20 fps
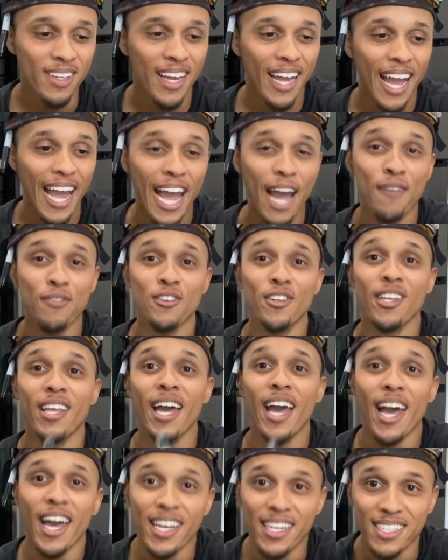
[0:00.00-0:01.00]
After
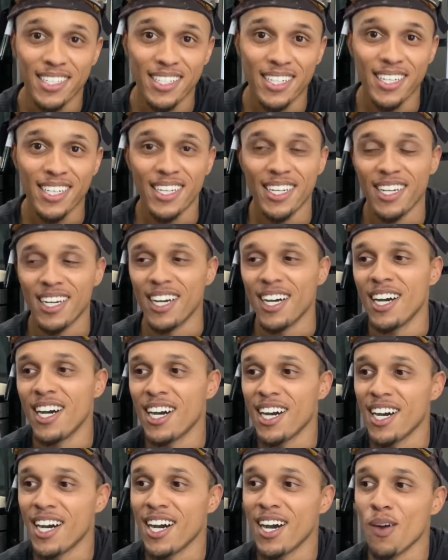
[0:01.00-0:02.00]
that,
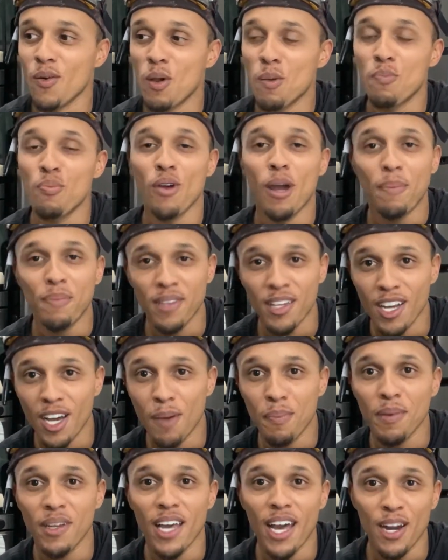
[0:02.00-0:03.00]
we prepped it
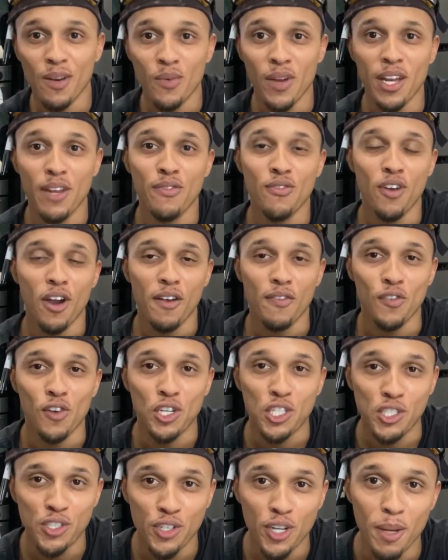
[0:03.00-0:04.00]
up and got it ready for our
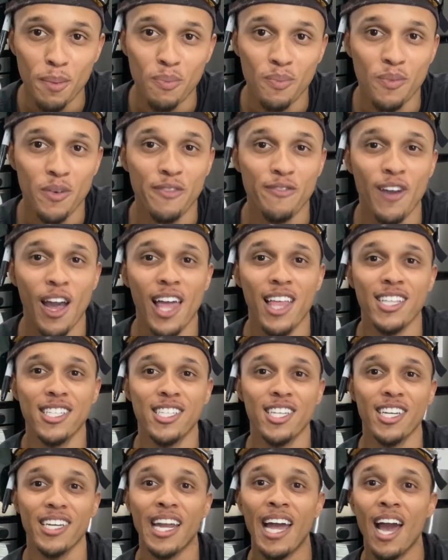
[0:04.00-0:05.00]
first trip. We finally
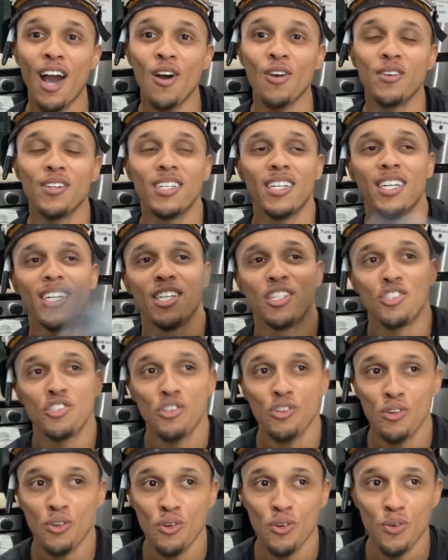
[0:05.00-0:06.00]
took it out
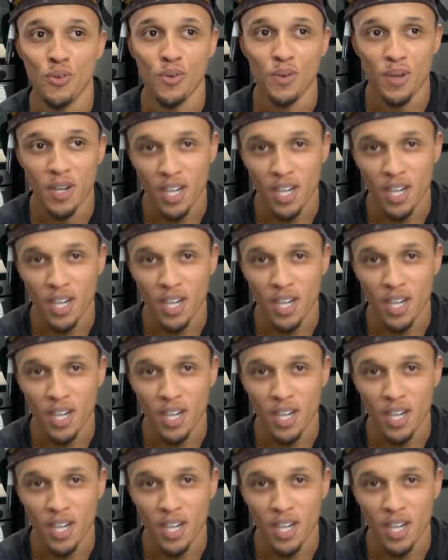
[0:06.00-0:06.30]
to